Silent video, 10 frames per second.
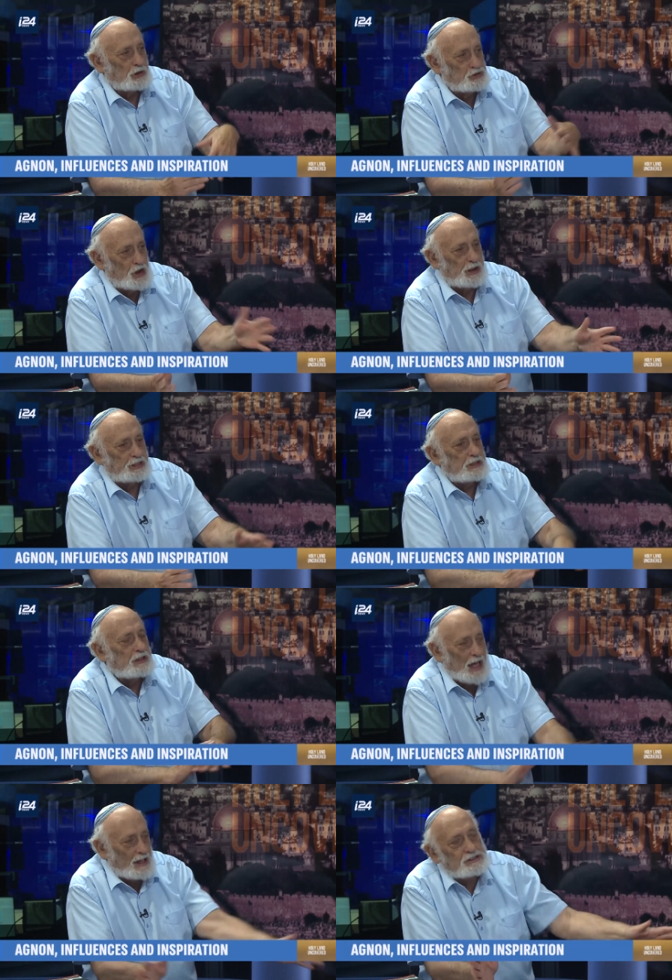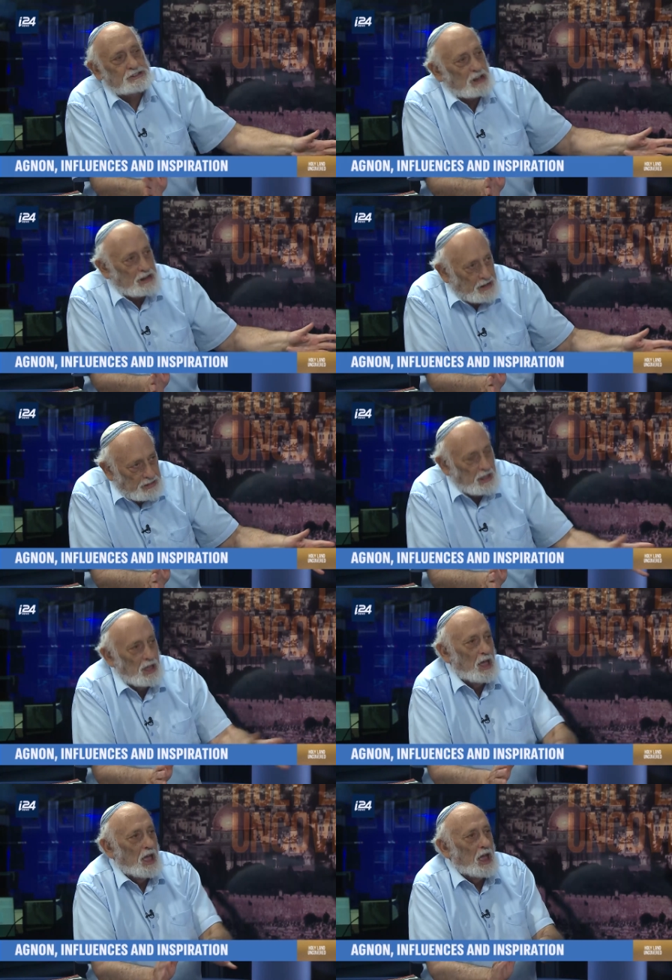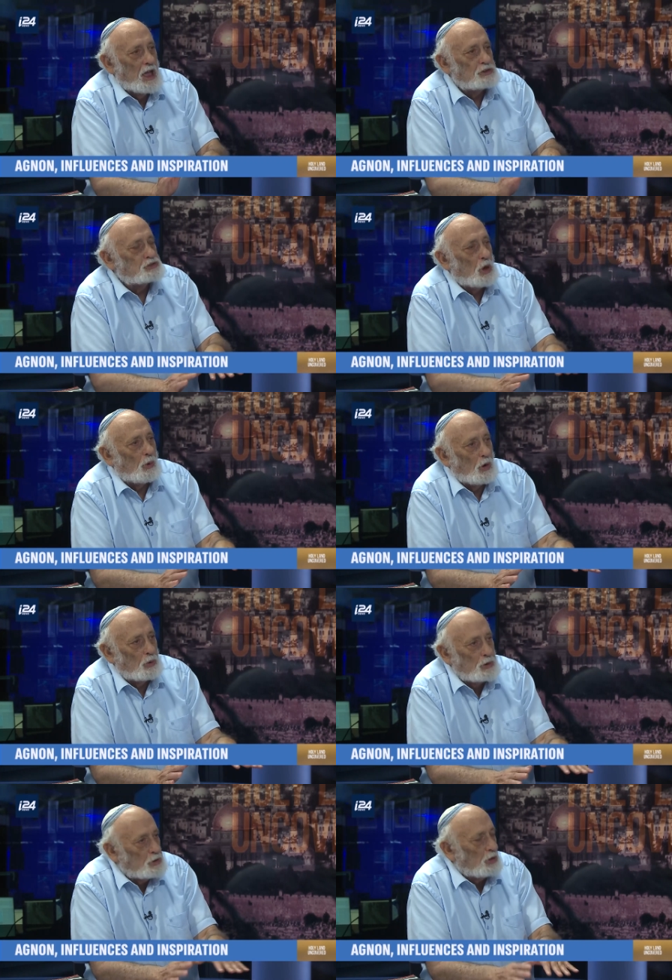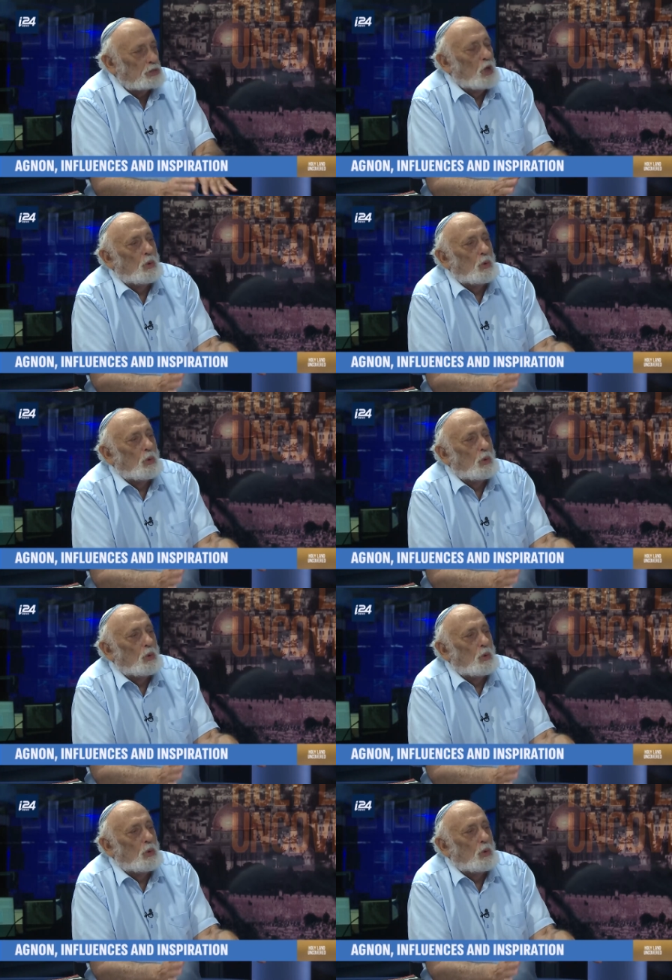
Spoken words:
reject it, cancel it, and so on. We don't know